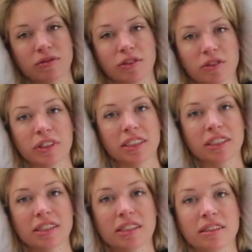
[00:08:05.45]
For
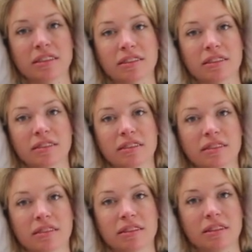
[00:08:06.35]
reals
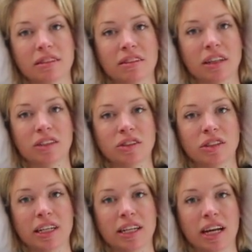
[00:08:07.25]
a
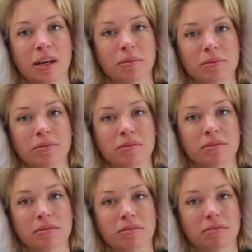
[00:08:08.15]
two-day nap,
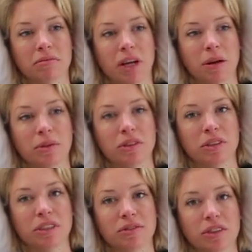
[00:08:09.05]
I would do
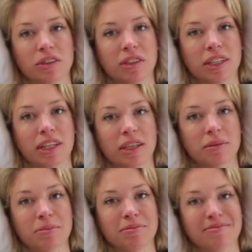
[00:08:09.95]
this for a two-day nap.